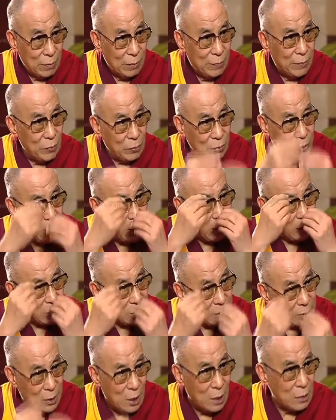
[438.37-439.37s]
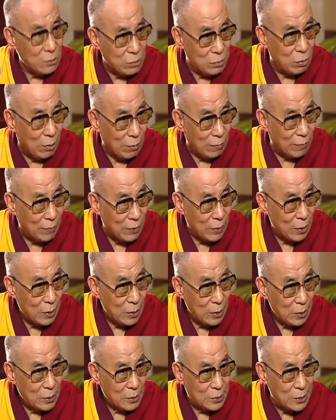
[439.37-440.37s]
few days can solve,
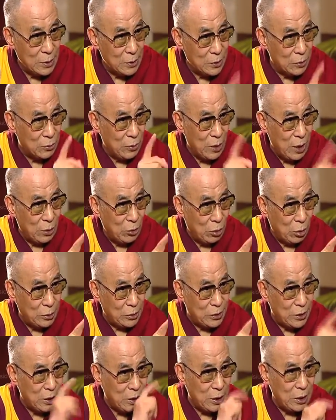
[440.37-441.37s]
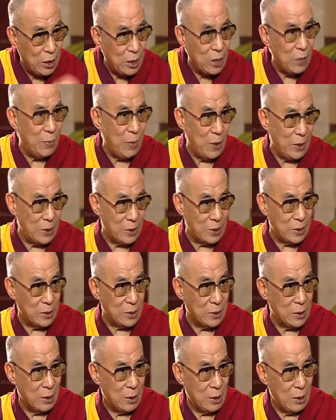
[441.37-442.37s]
since we are not seeking
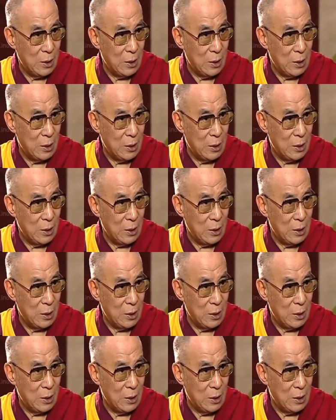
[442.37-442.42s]
independence.